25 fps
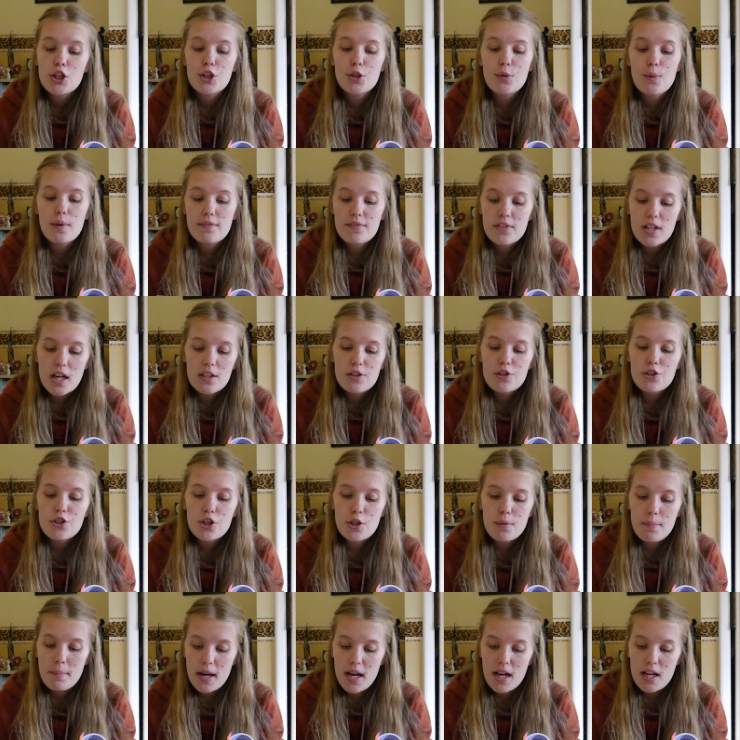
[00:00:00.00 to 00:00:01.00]
You have done
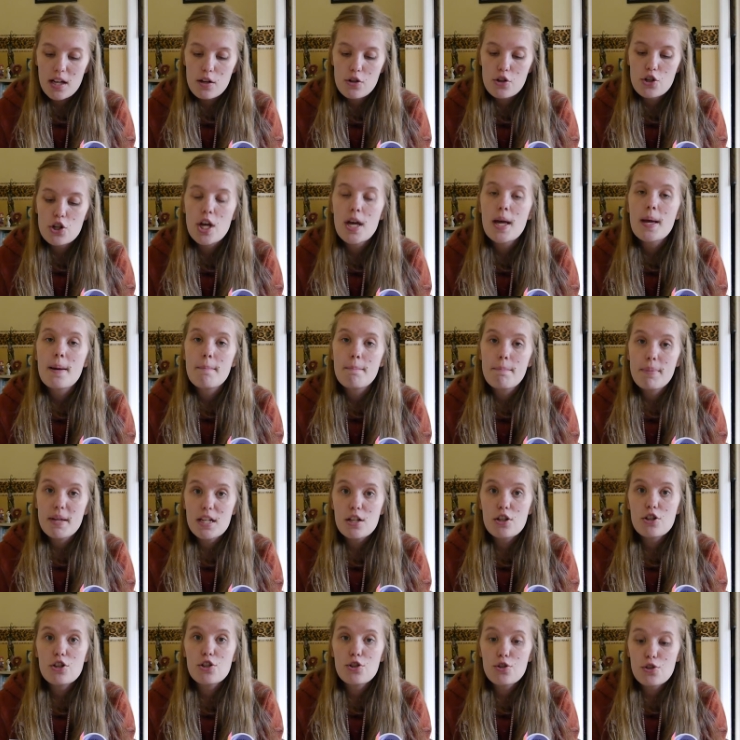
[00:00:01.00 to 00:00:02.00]
too much,
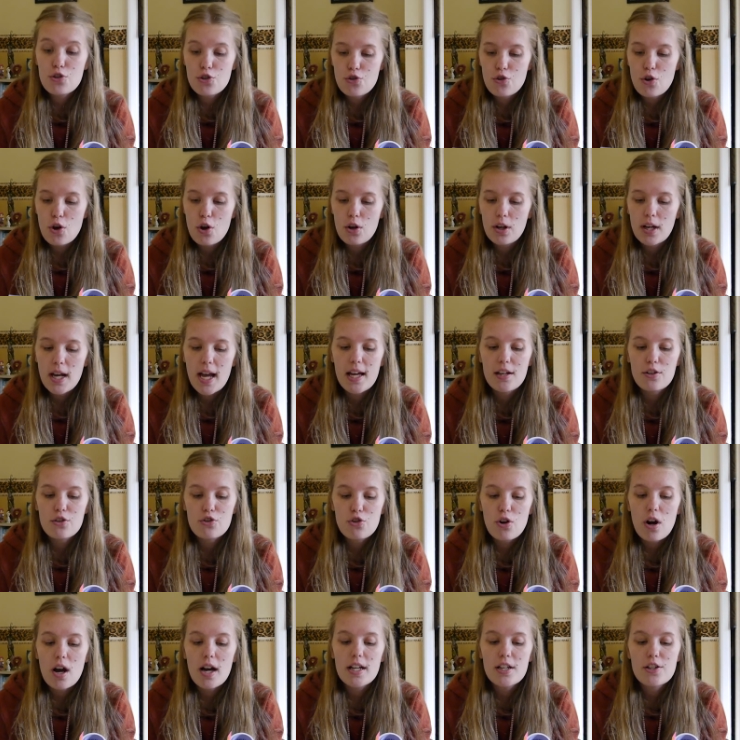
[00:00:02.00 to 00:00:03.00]
been too strong, and
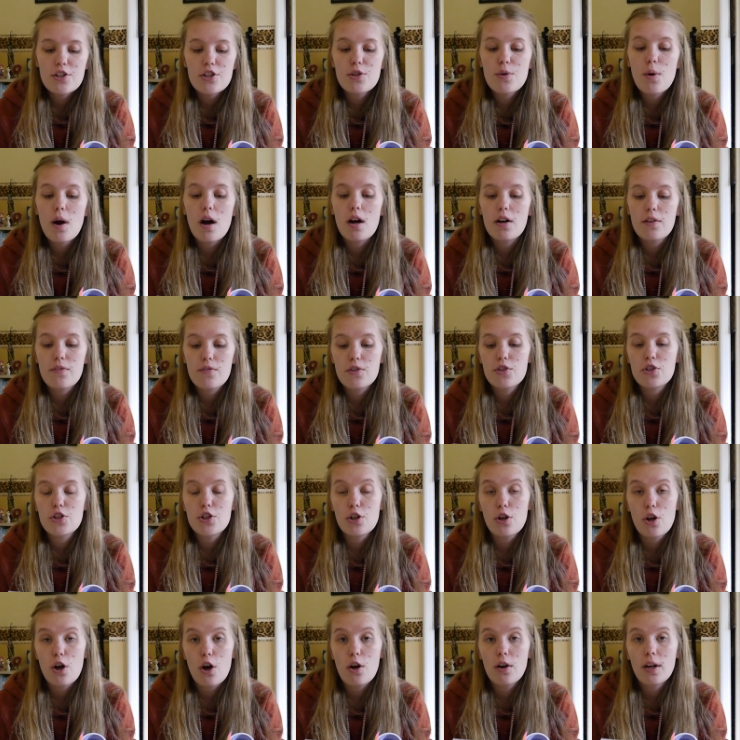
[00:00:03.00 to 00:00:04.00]
tried too hard for
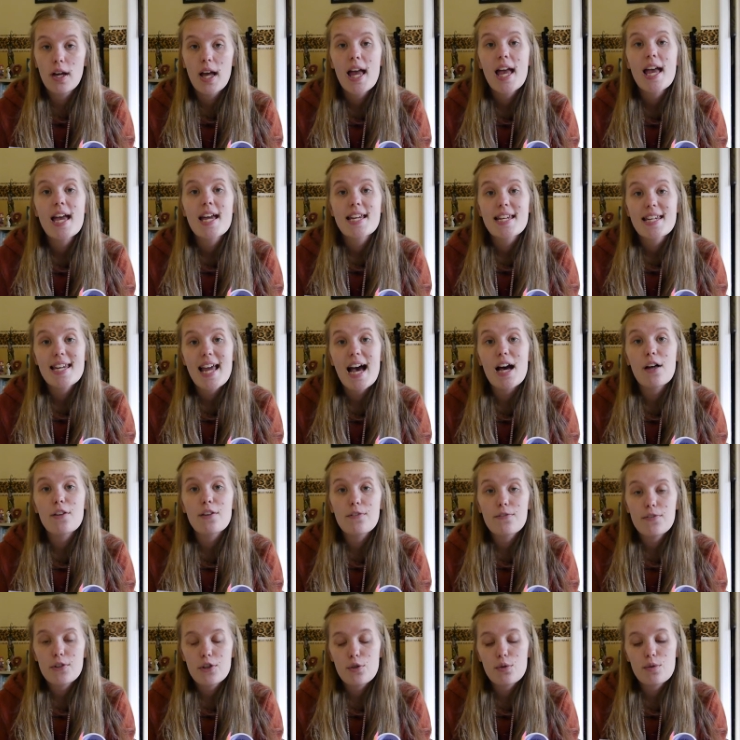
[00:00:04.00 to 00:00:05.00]
too long. Now
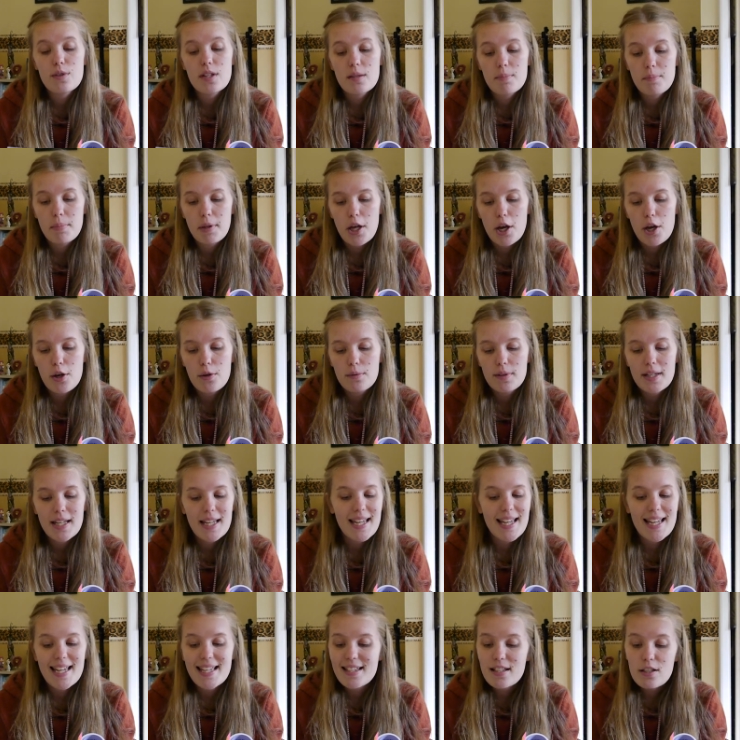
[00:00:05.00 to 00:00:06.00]
the fuse is blown.
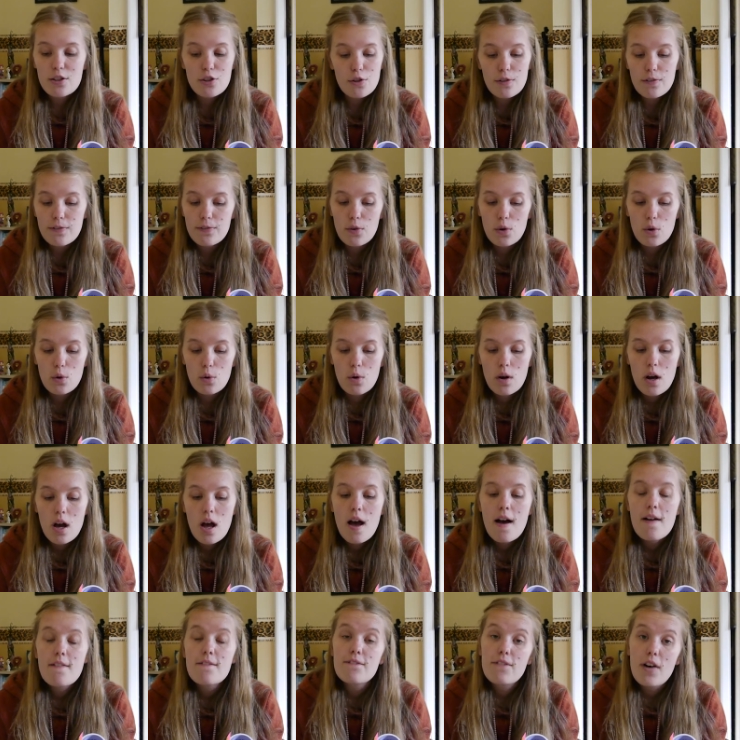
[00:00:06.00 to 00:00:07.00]
It isn't your fault.
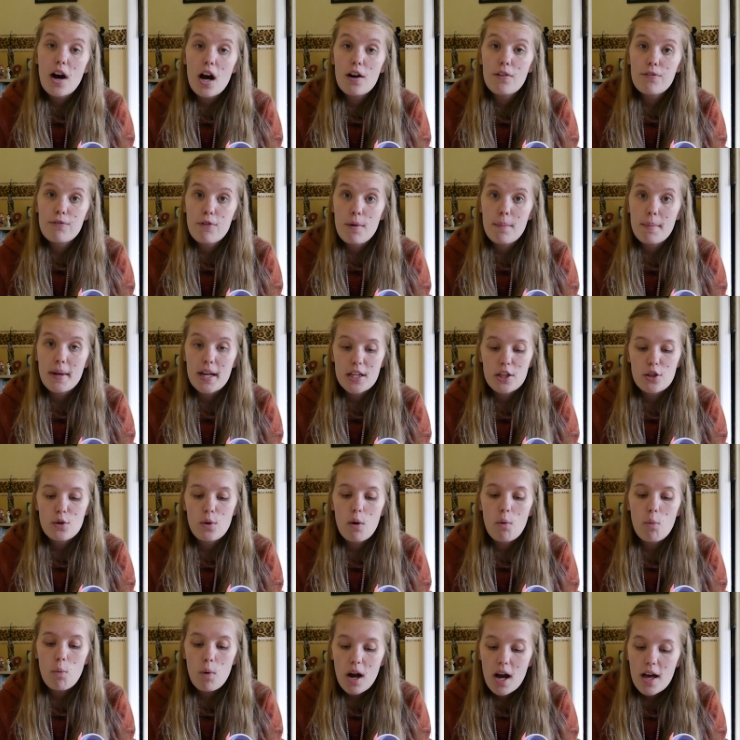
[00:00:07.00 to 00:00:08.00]
Far from it. You
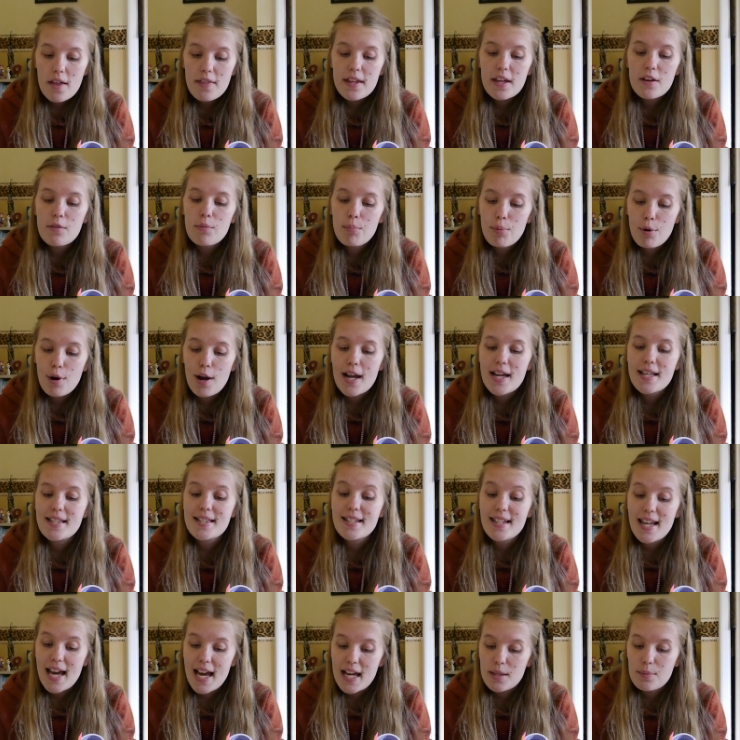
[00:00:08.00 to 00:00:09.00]
are worthy of praise
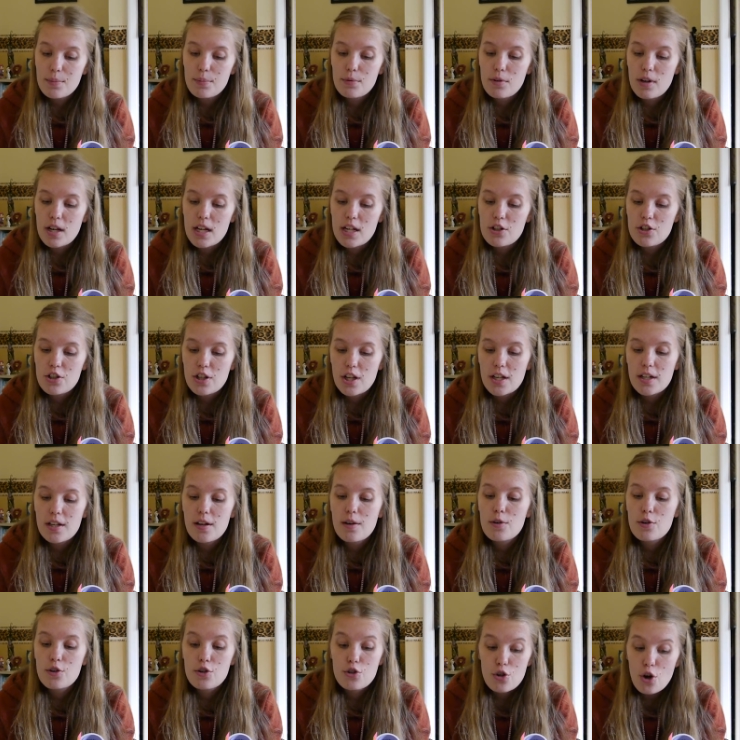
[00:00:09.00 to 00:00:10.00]
and
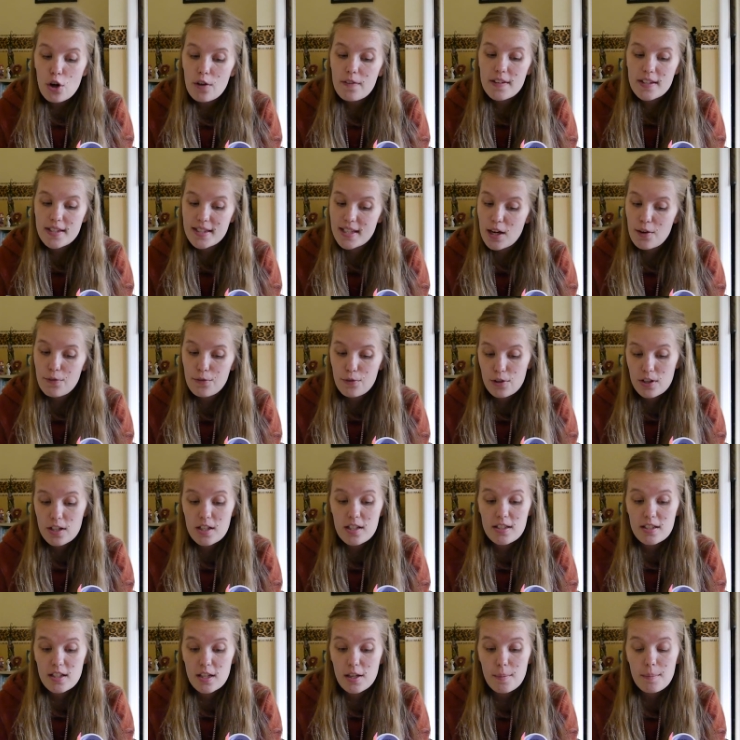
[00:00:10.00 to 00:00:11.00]
admiration, not the
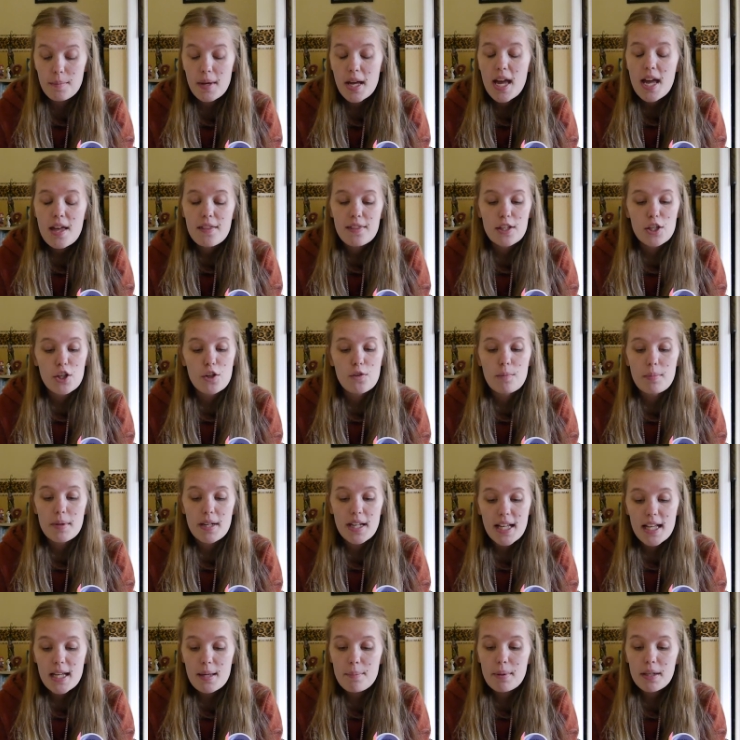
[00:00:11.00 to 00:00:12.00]
self-criticism that you've
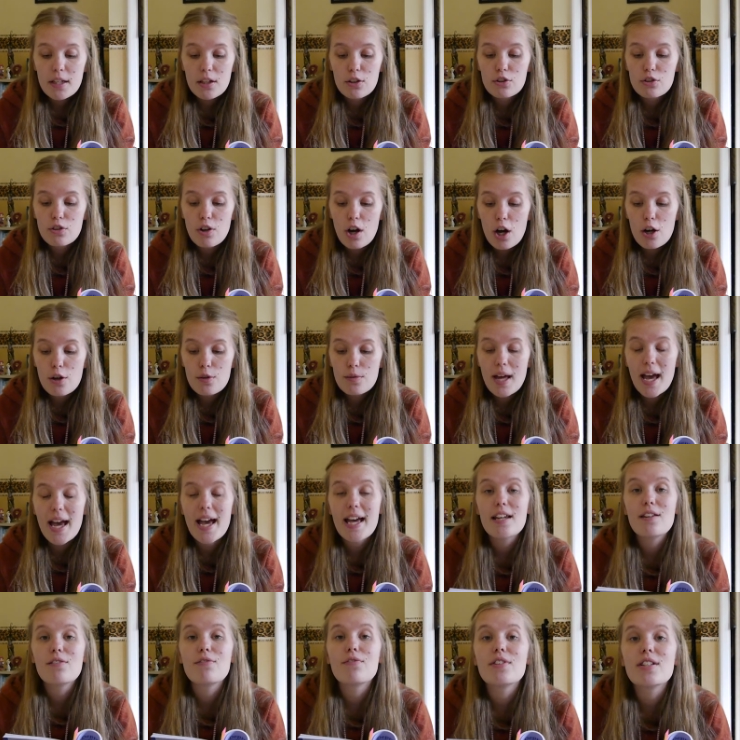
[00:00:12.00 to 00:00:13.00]
been heaping on your own
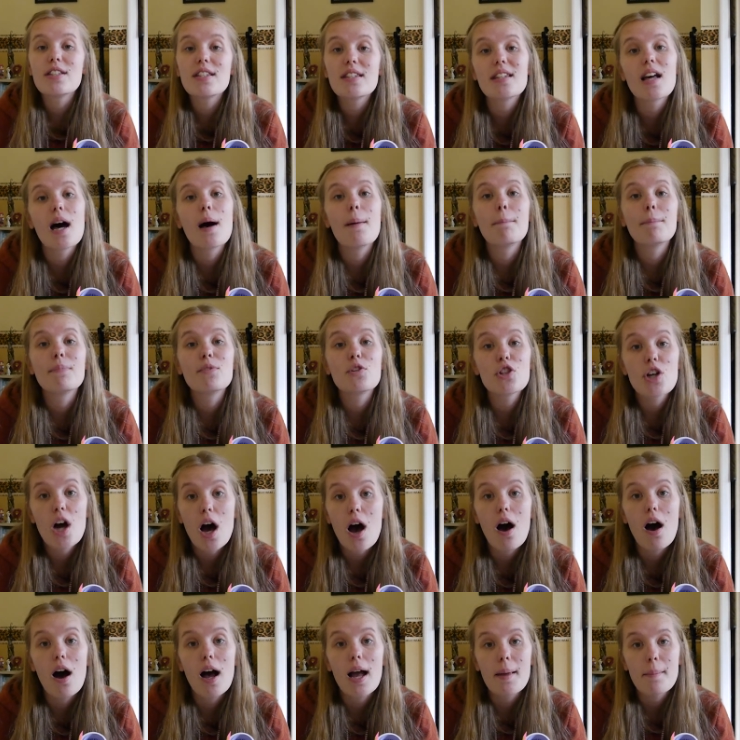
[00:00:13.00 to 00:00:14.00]
head for some
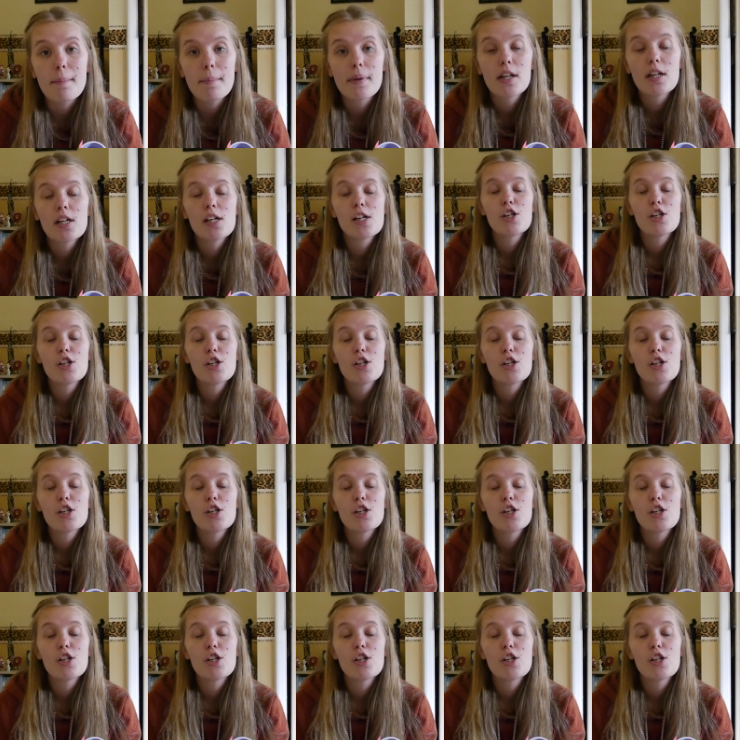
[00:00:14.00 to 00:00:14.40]
time.